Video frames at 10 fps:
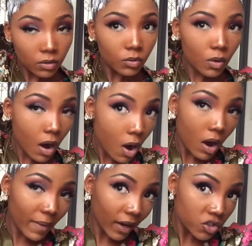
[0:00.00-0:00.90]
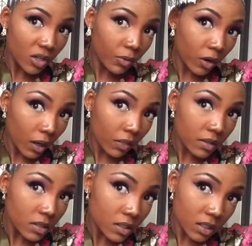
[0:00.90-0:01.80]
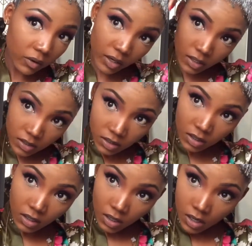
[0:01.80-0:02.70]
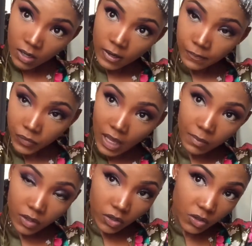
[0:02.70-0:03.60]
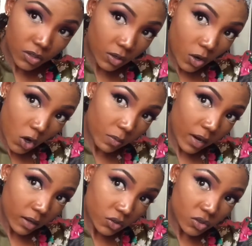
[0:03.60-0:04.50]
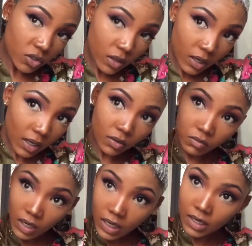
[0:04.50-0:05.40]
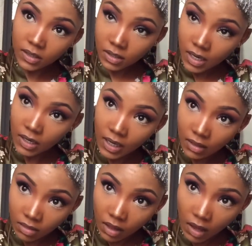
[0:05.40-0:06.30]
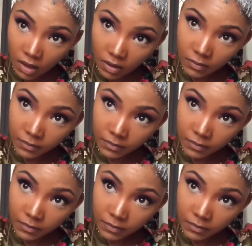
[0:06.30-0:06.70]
Whoa, I'm actually burning. This is serious. I'm gonna use the comb now just so that it can really get in there.